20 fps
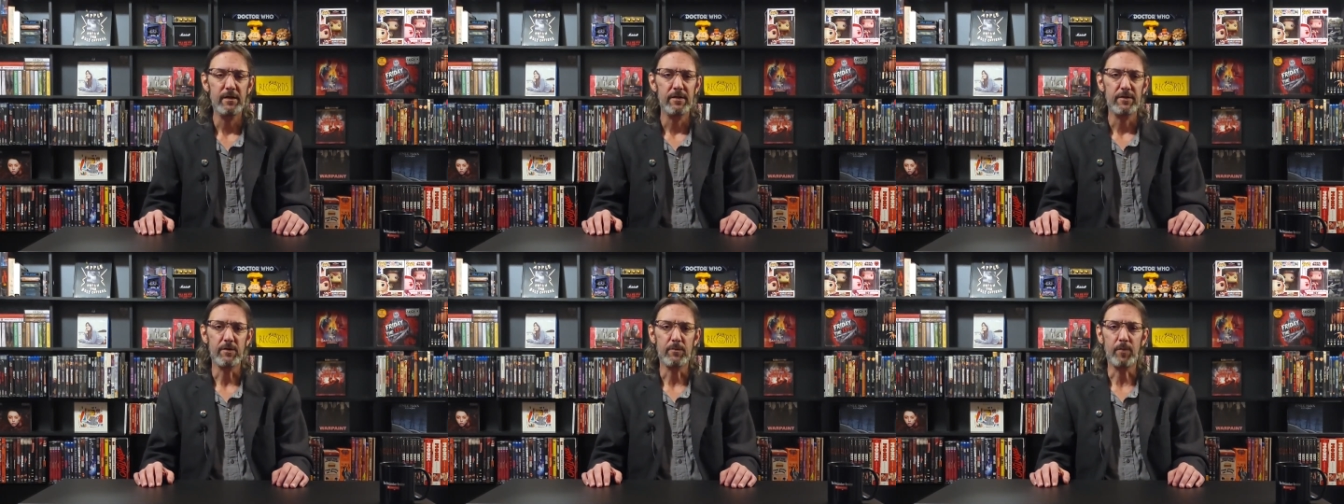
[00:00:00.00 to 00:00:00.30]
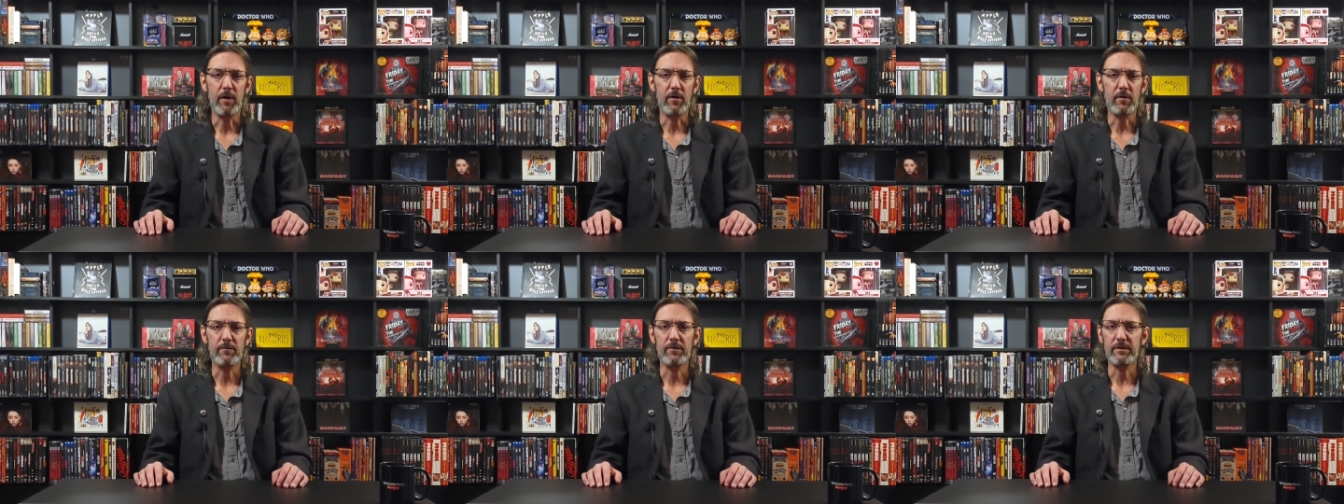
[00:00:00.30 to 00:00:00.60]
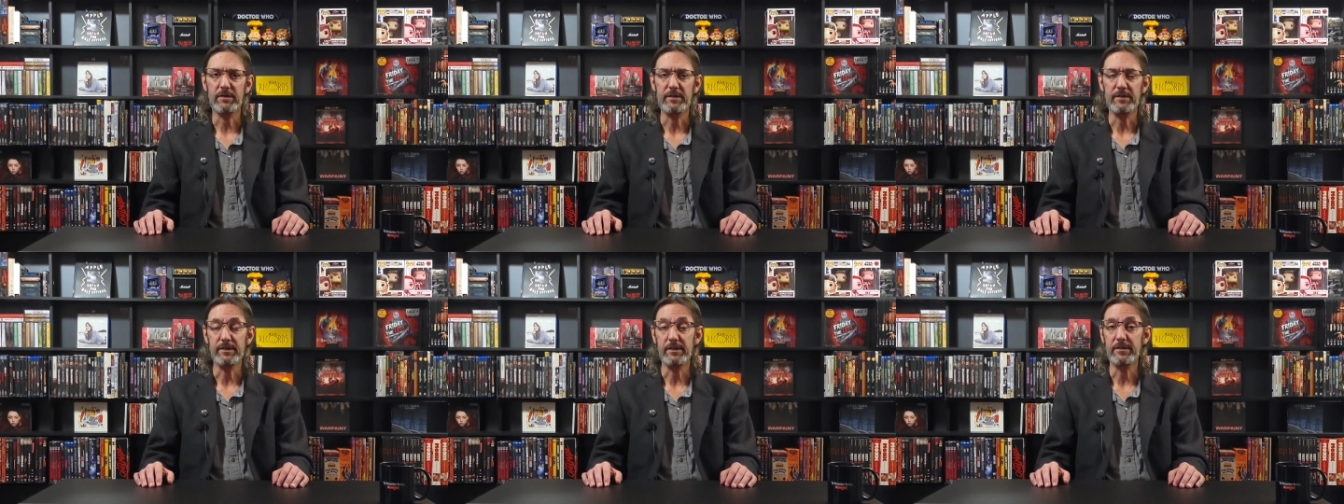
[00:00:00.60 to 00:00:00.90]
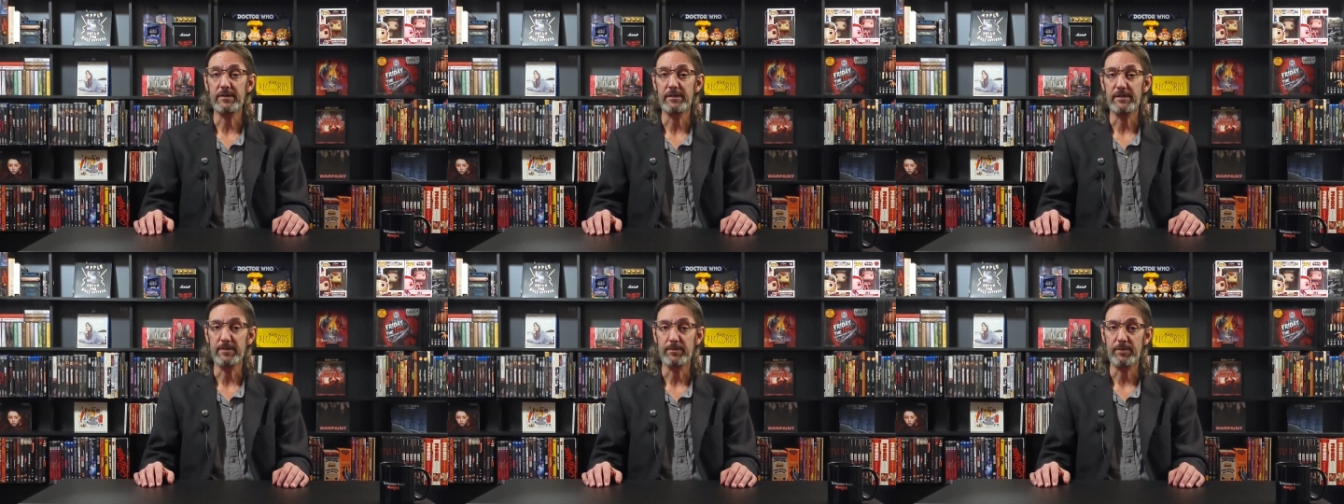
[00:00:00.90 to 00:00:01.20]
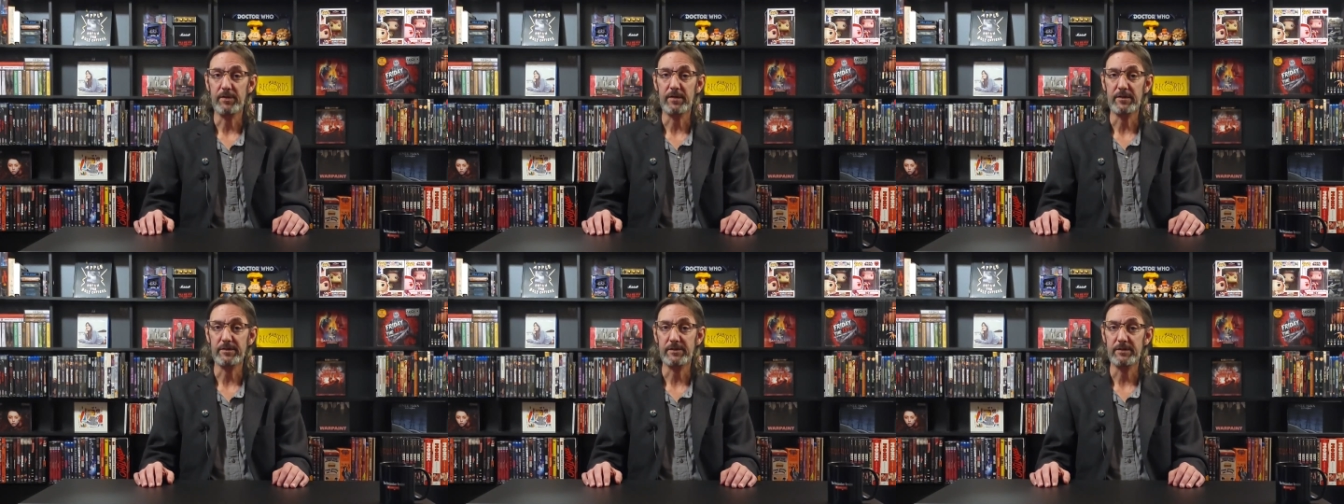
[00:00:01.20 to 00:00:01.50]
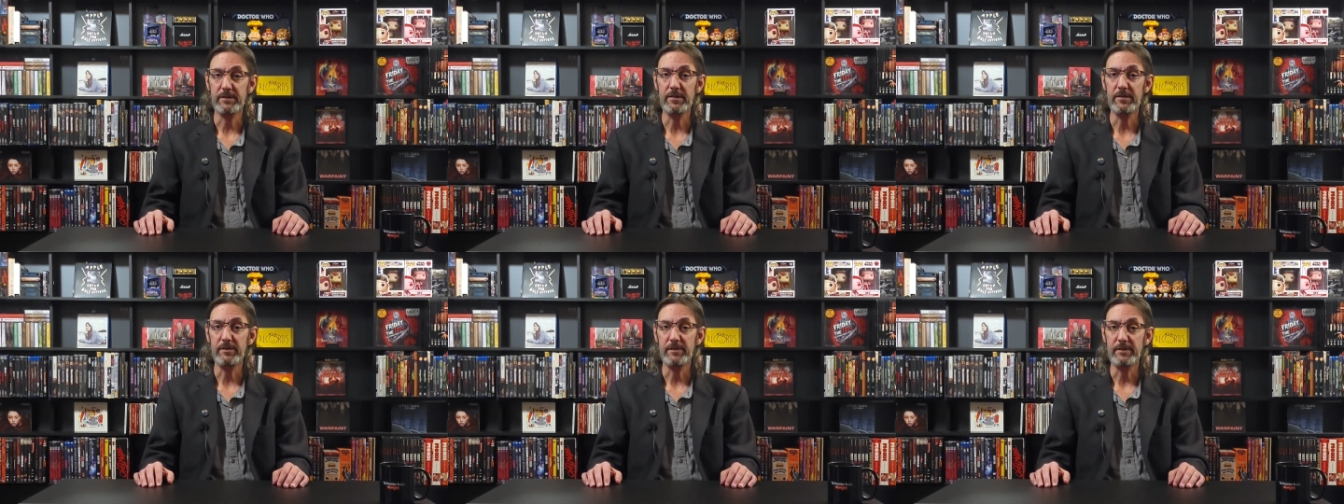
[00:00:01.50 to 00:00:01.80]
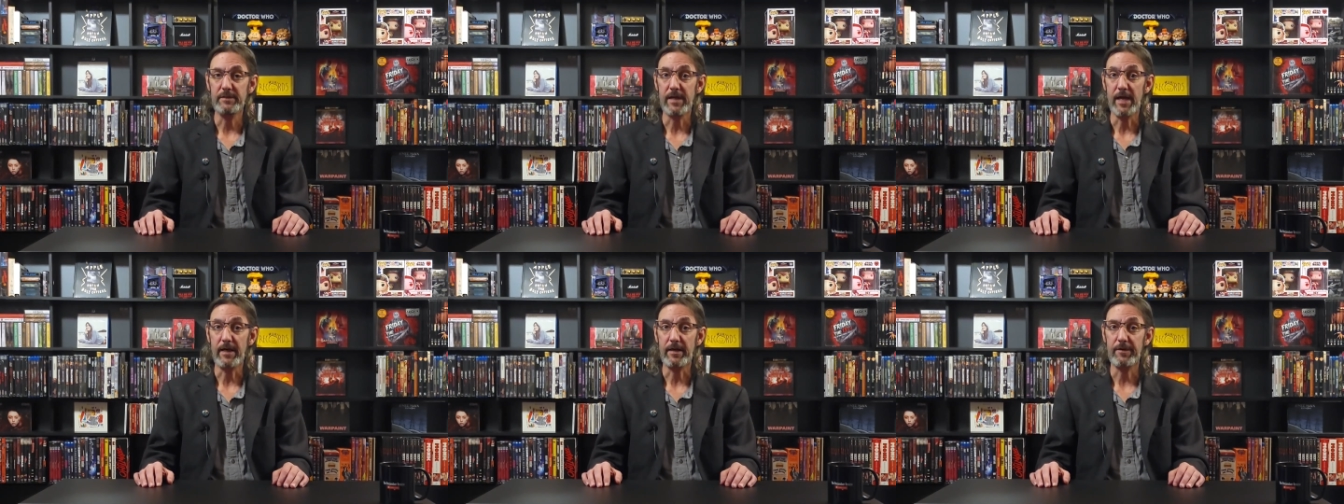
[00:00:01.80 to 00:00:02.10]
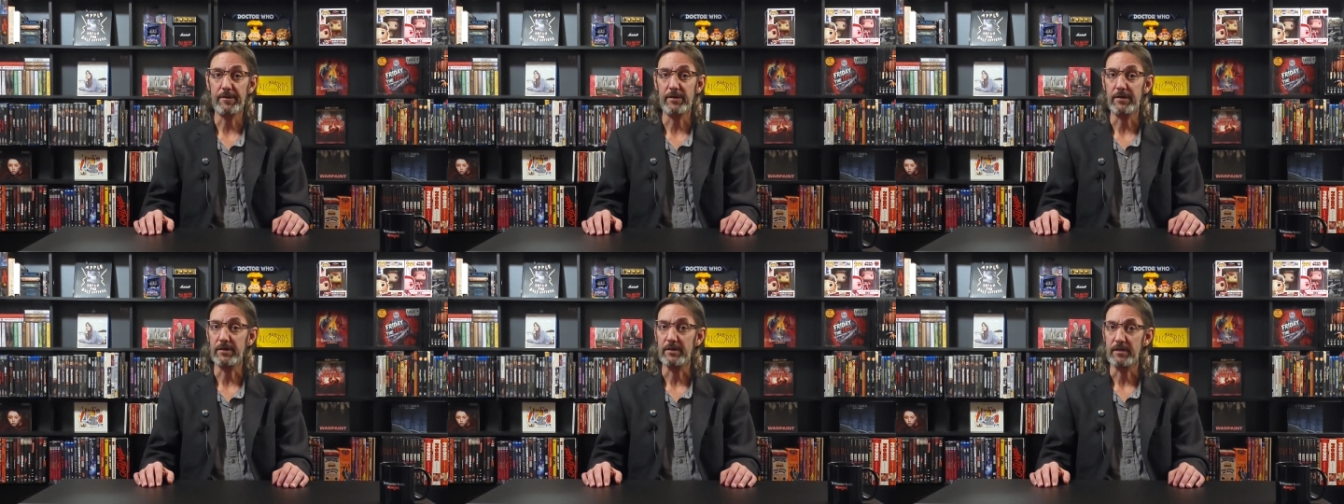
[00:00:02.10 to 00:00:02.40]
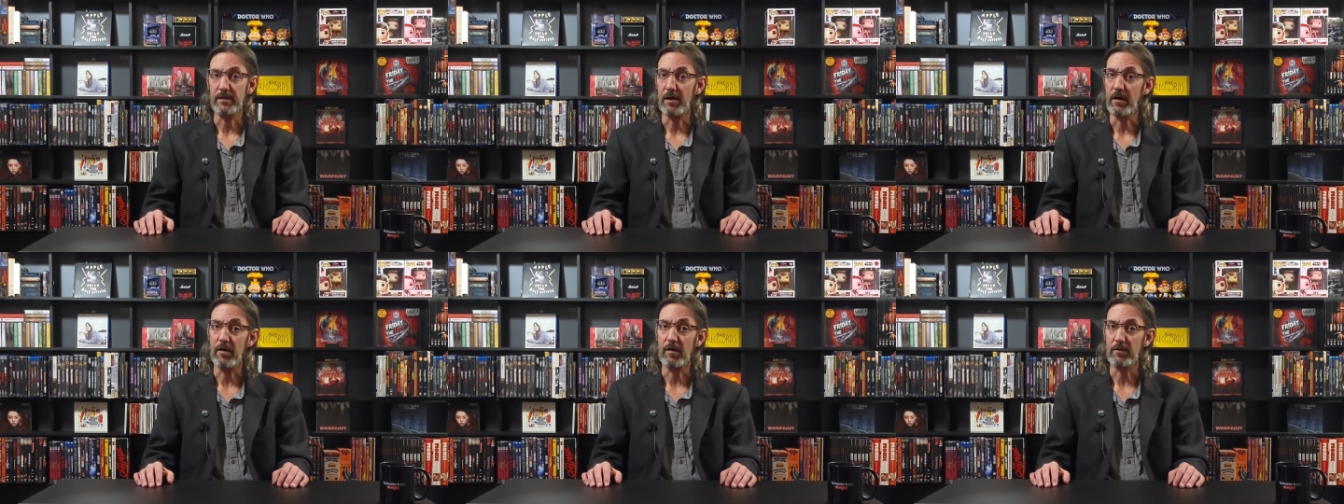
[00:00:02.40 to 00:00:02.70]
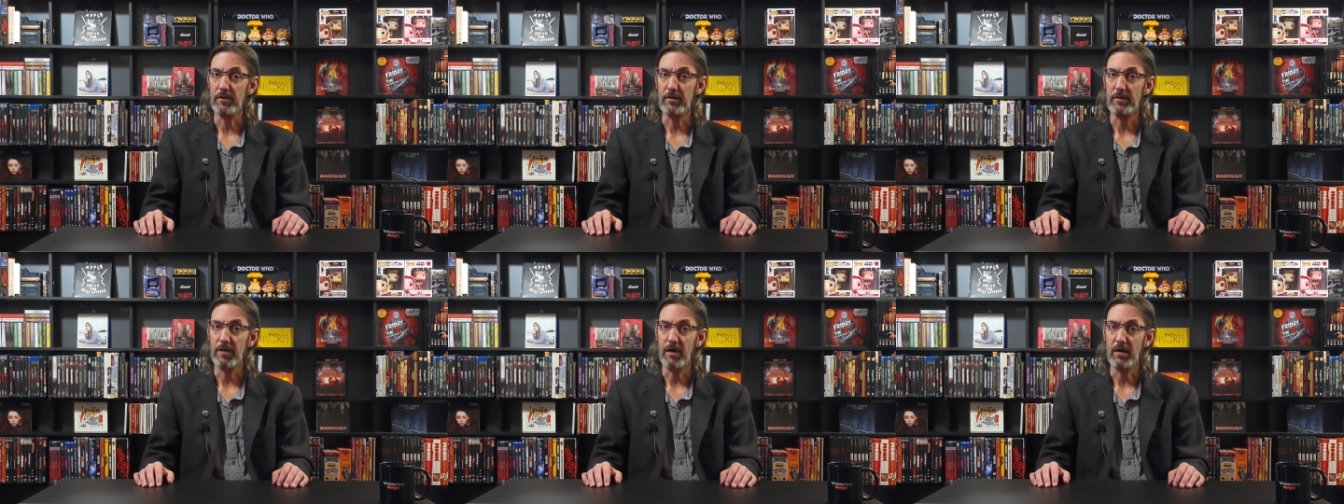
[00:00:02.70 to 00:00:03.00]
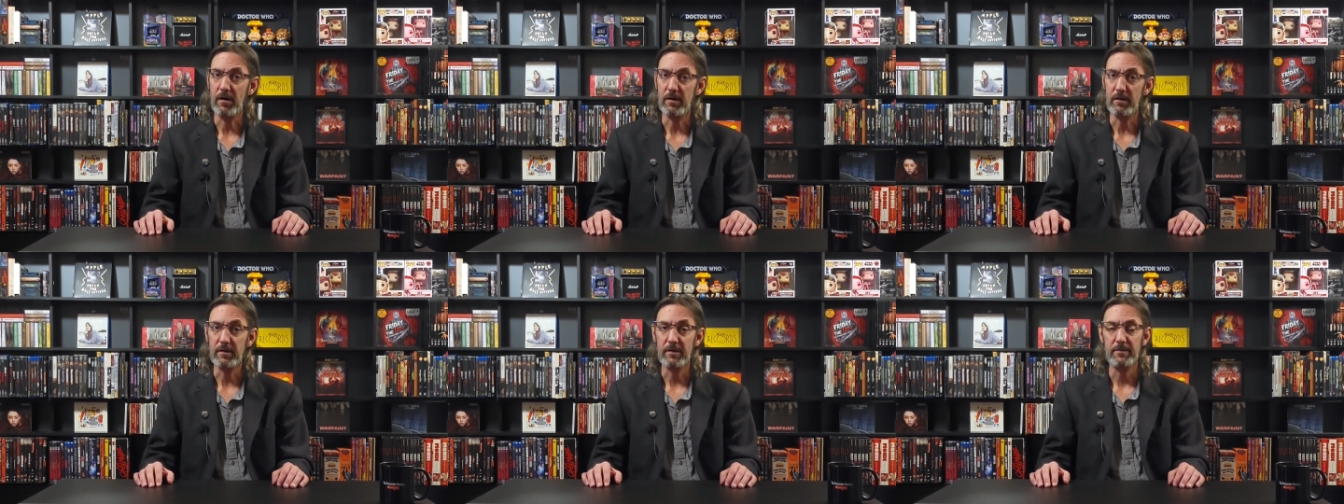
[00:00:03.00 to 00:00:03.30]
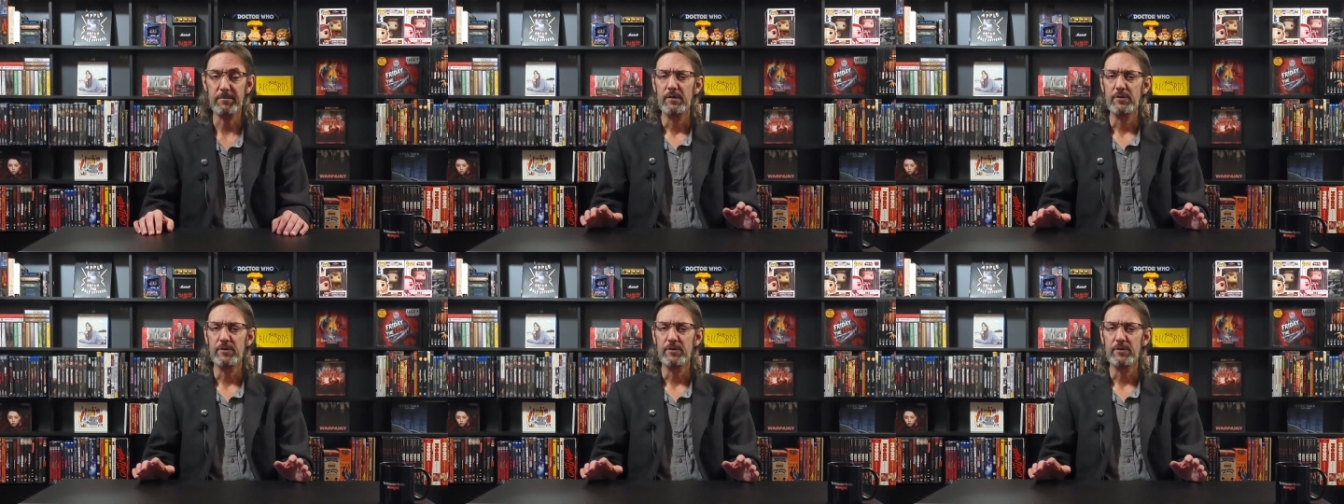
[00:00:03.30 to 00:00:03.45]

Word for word: the Marvel and Disney Plus series Agatha All Along.